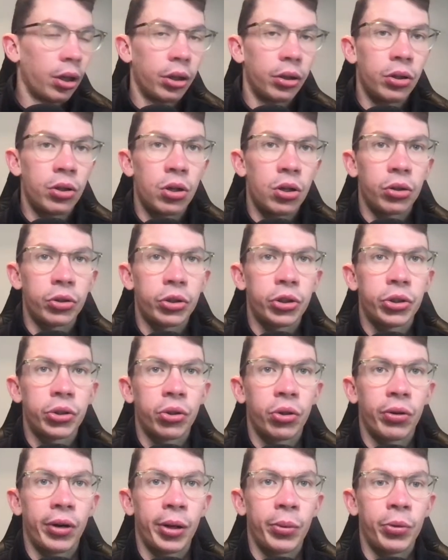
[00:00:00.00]
Not
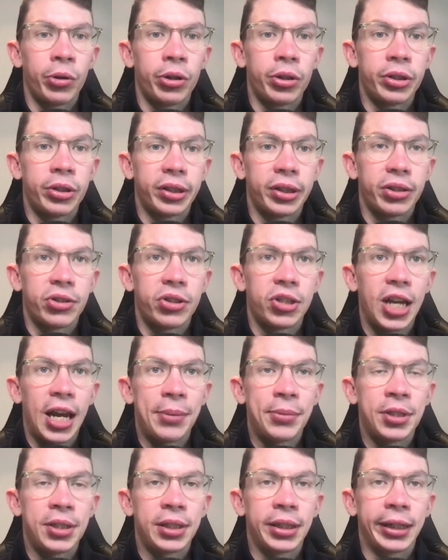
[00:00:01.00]
sure I would, because
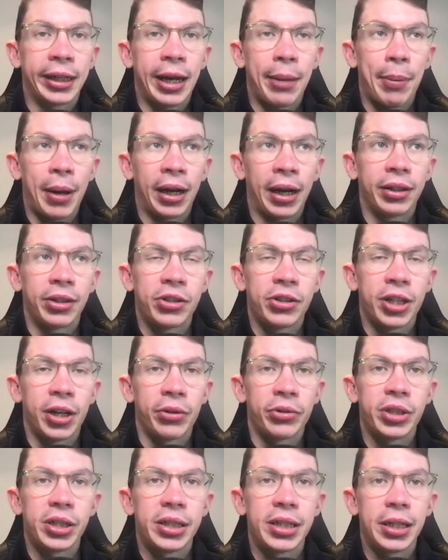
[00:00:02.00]
James is going to get back in the
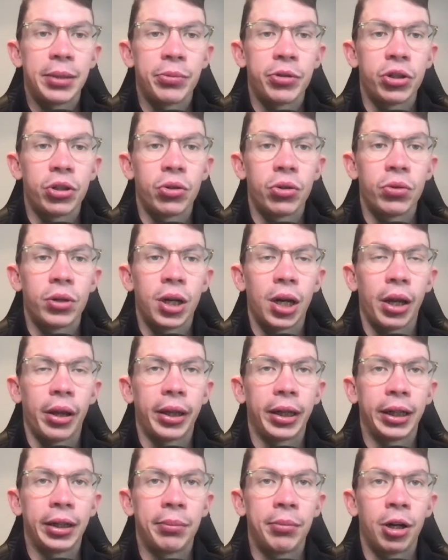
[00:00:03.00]
Chelsea team soon, and I
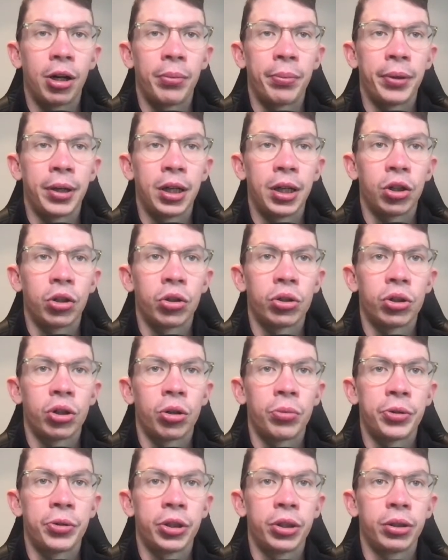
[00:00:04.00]
think he might be a good
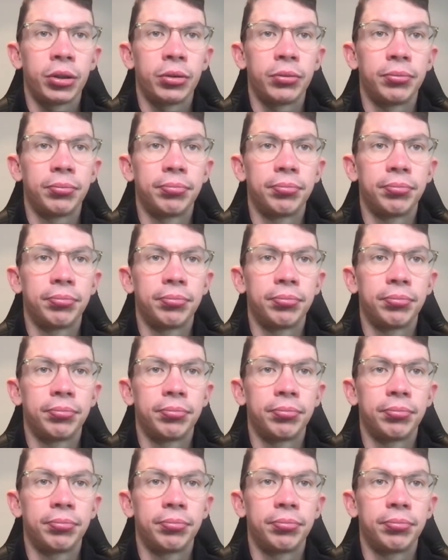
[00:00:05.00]
option.